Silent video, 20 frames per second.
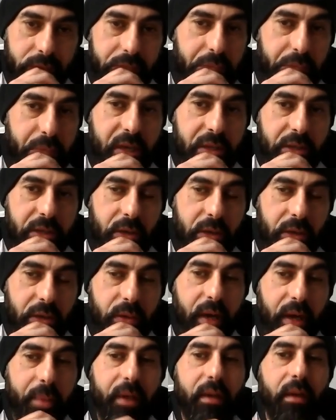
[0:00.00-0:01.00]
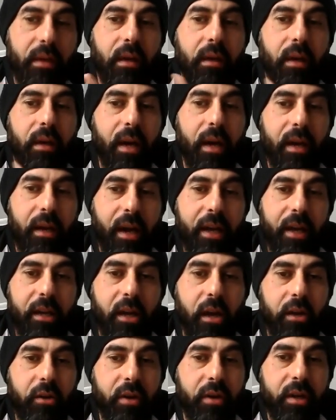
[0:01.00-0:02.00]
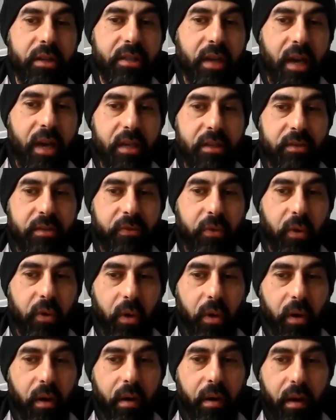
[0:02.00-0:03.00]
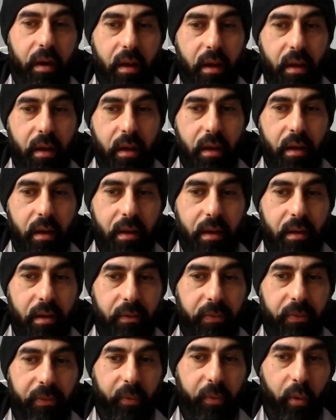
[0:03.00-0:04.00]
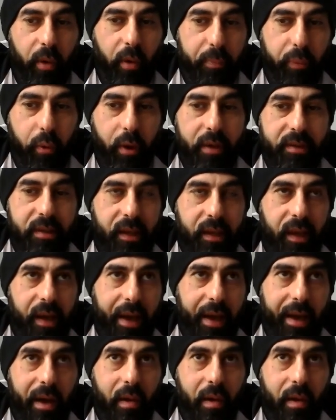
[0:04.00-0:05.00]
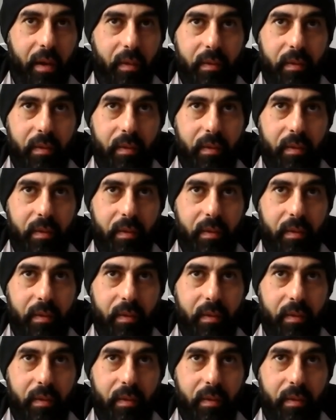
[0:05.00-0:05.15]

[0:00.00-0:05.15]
Me too. I mean, I got criticized for pointing it out.